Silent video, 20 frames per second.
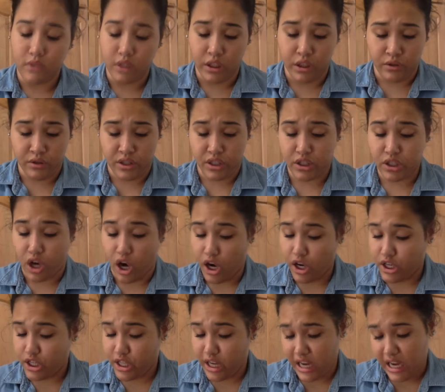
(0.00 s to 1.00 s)
use the dark
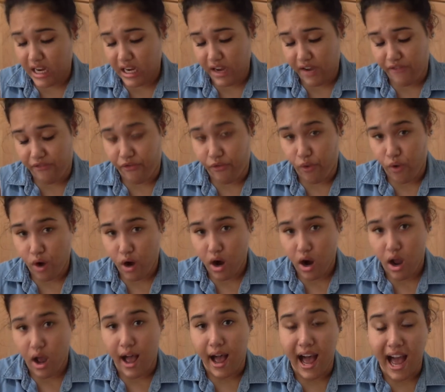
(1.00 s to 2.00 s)
shade
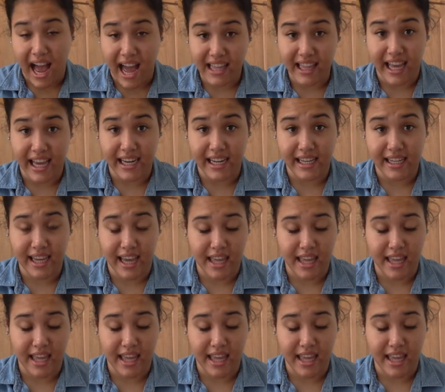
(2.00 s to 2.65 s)
for highlighting,